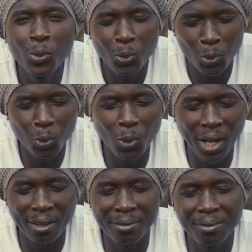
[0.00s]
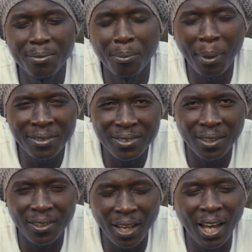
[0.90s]
who have
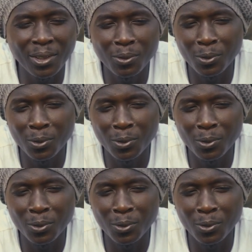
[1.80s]
mastered the art of